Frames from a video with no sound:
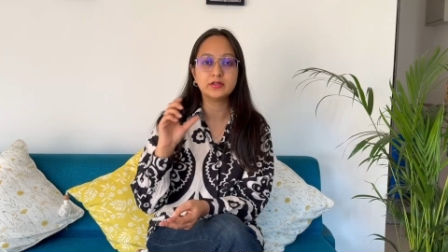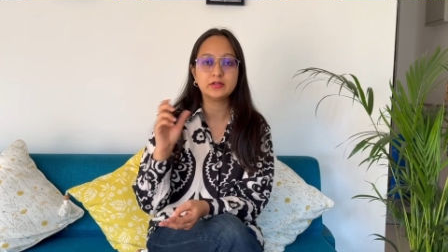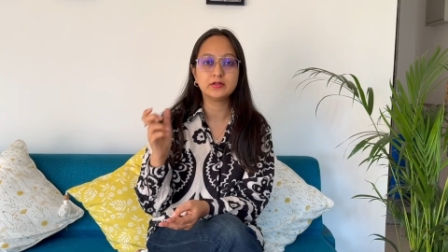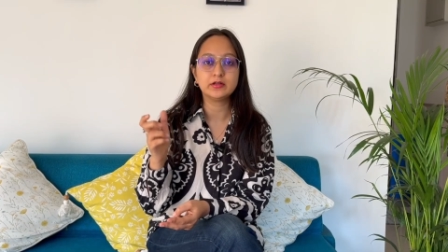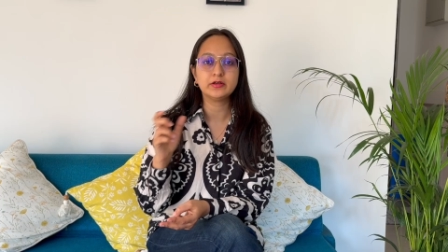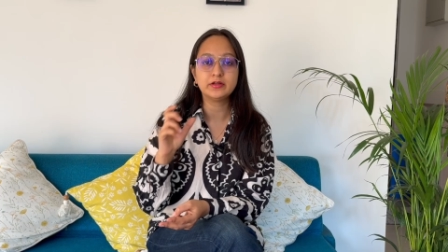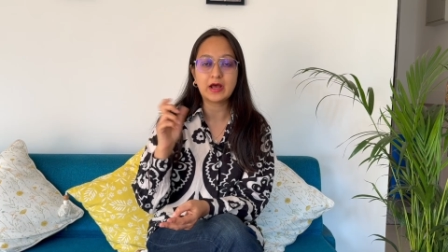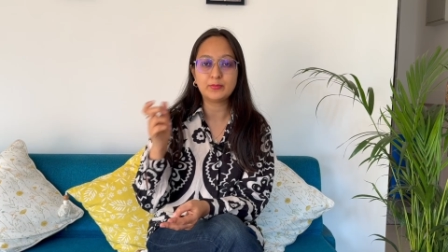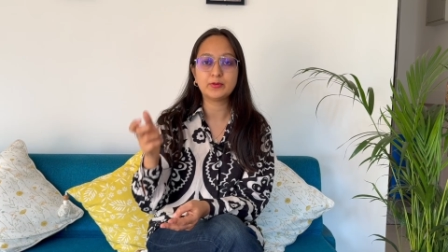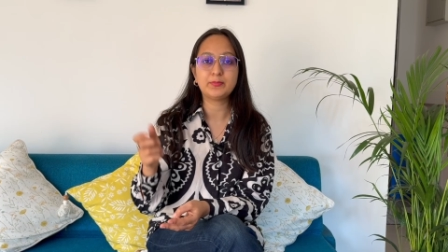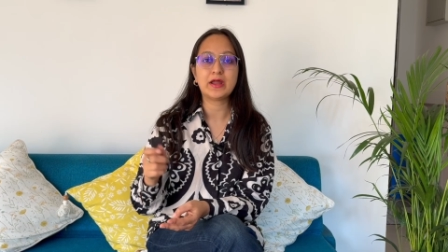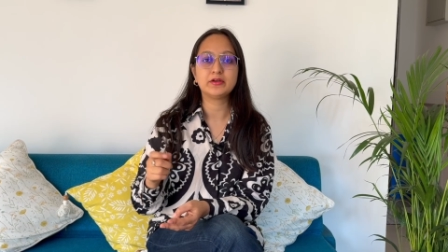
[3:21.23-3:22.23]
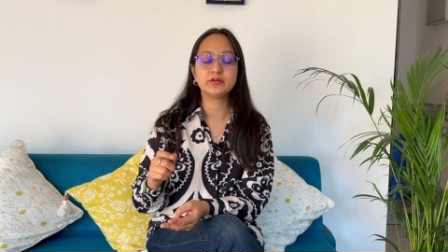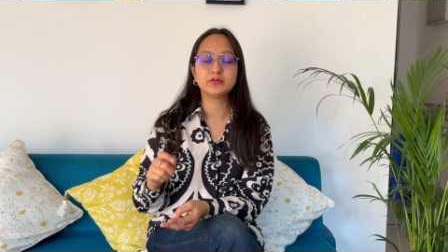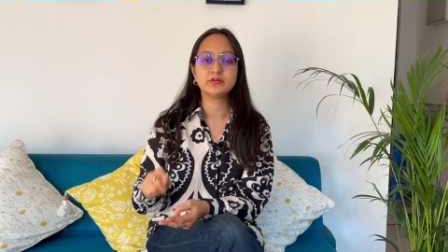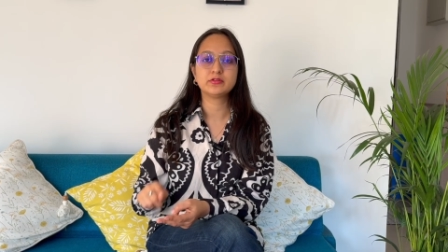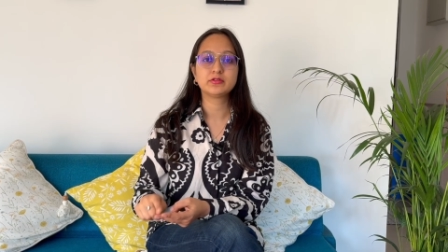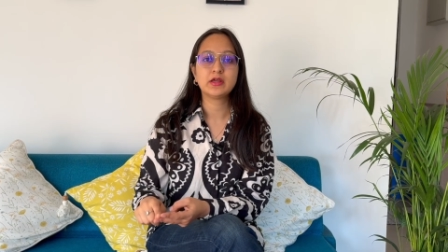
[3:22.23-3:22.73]
in grammar
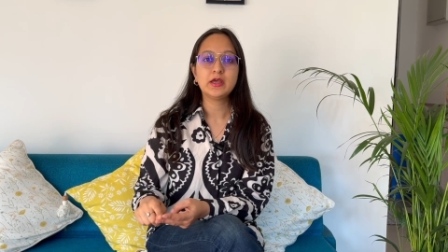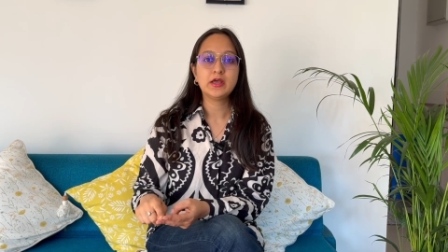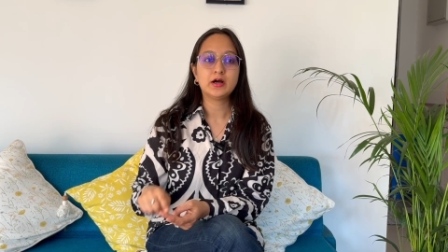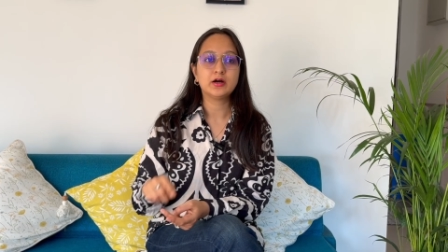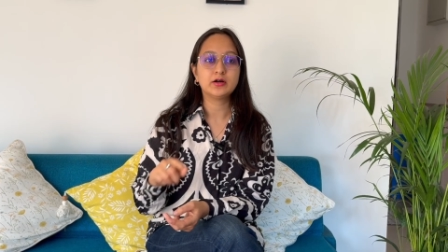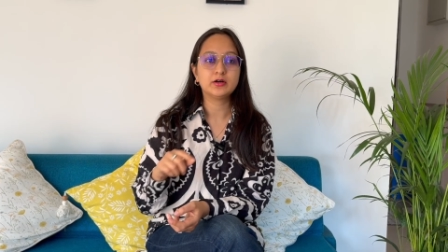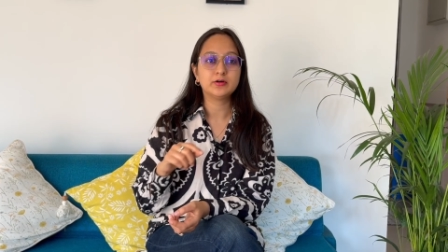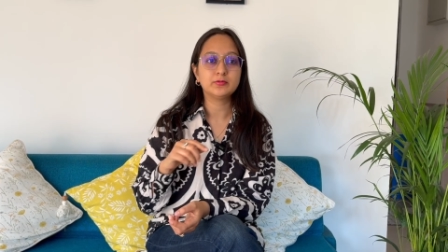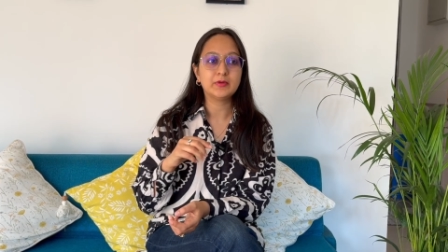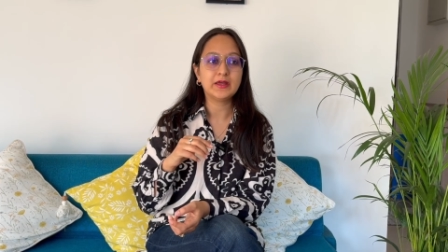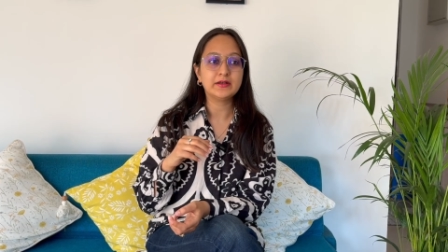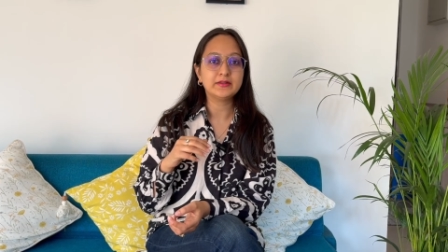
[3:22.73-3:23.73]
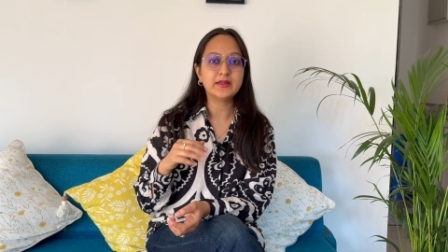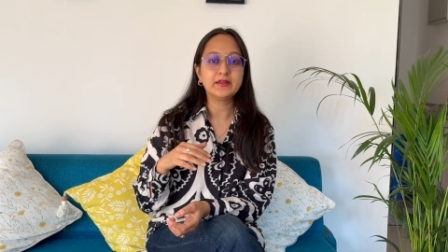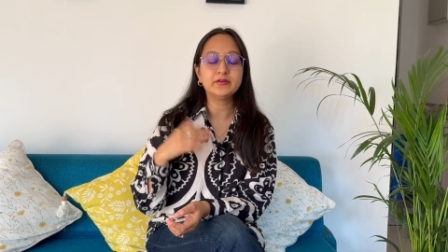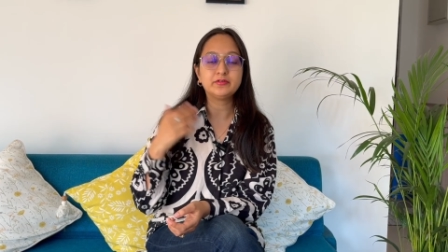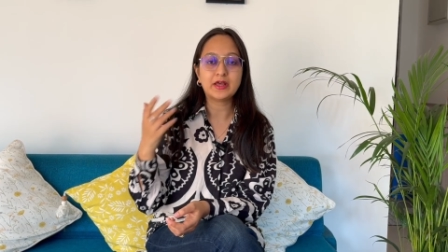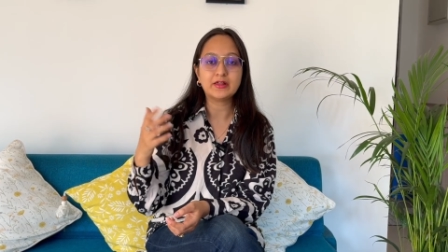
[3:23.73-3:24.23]
patterns um, and
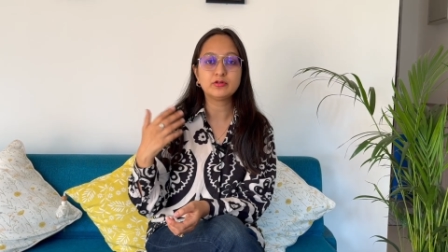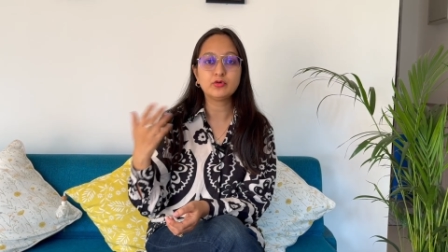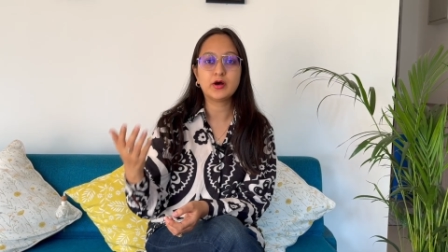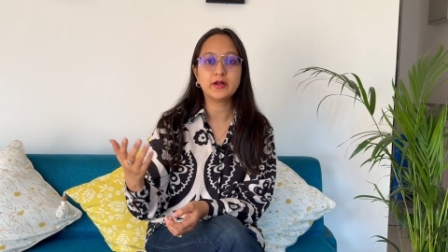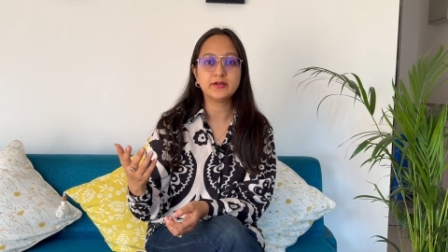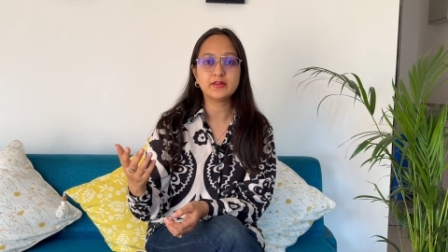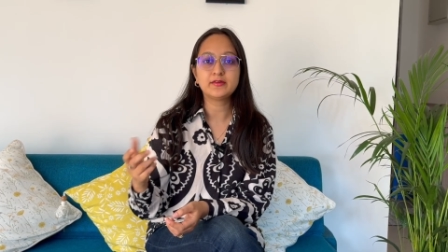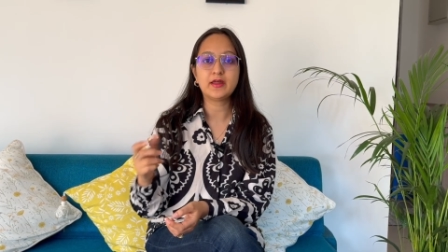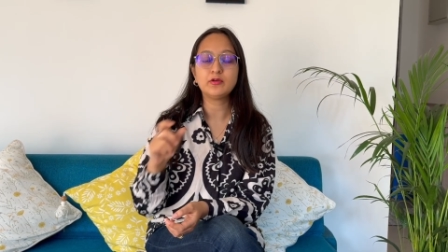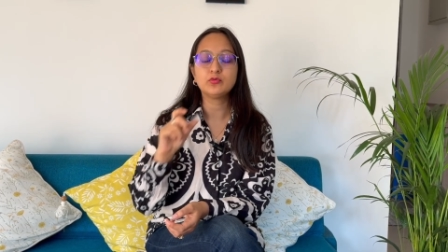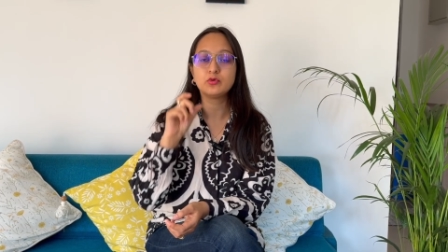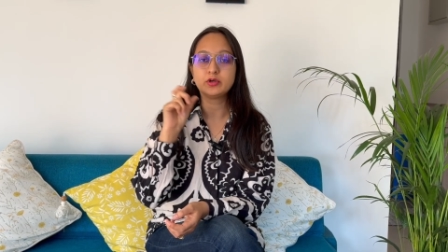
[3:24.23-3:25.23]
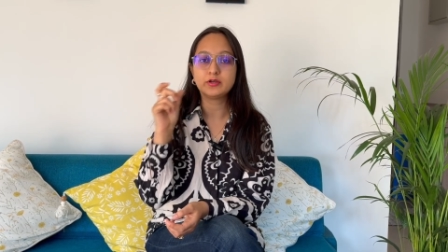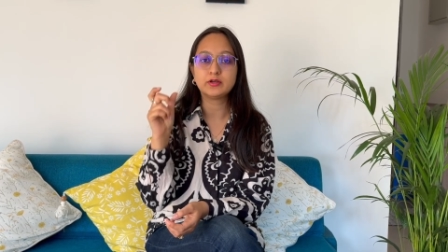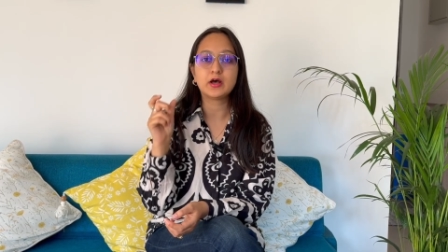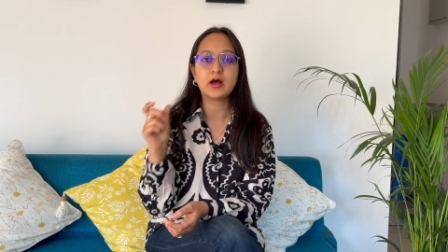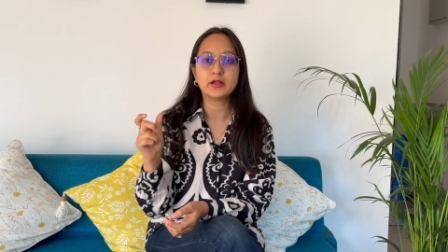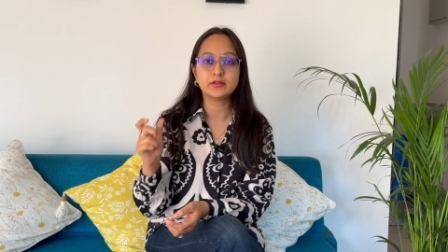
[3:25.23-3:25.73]
then tries to understand what
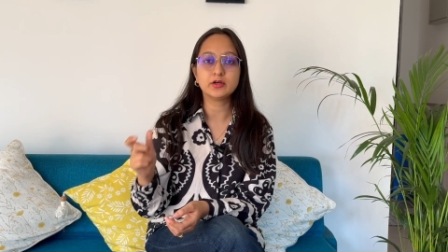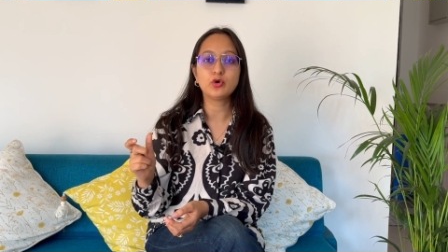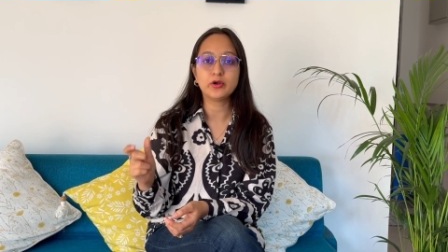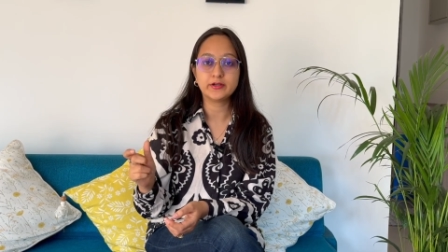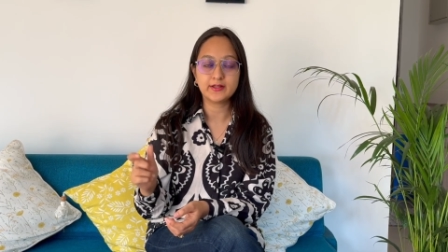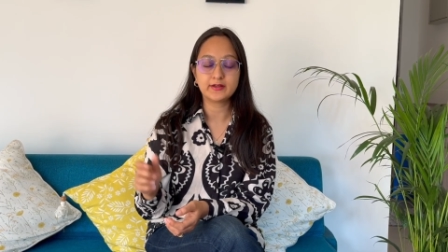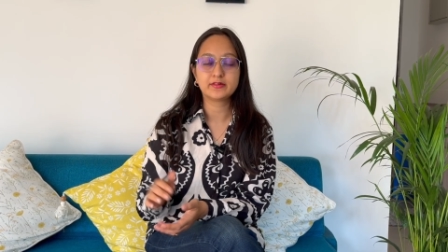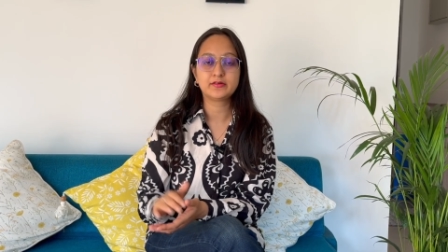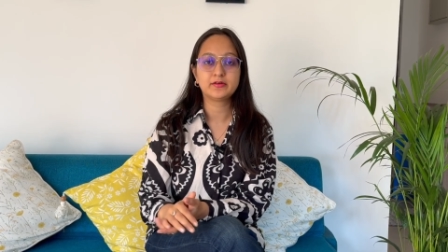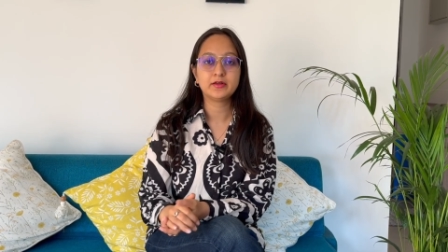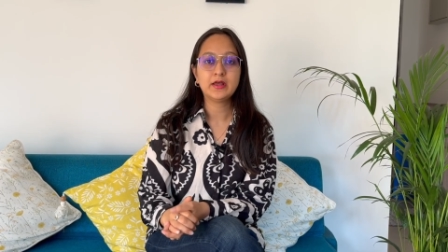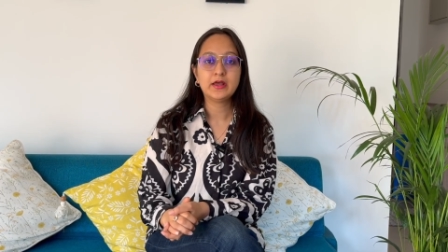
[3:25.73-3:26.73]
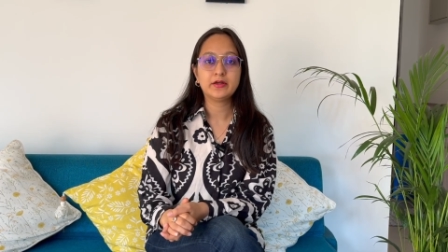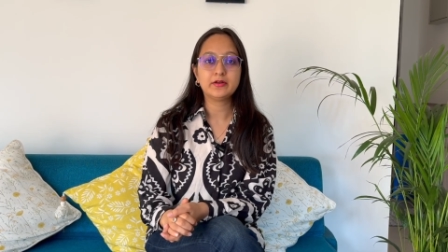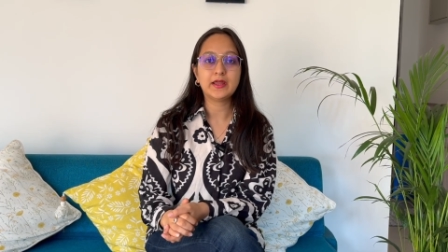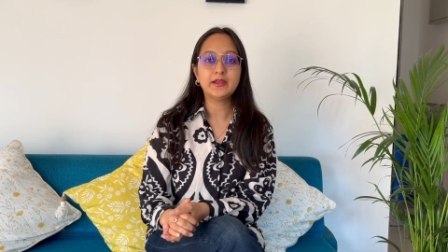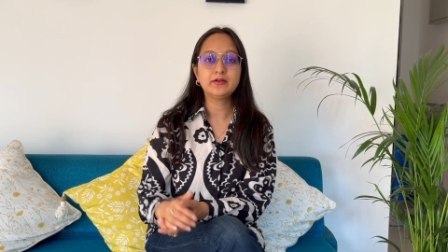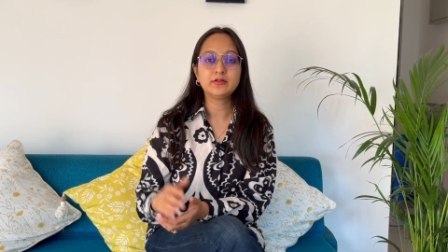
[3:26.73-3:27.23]
are the context
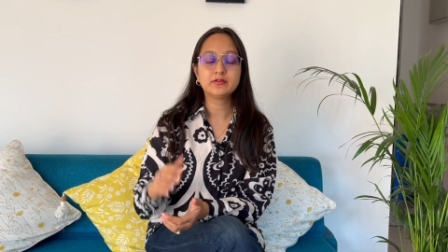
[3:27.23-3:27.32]
right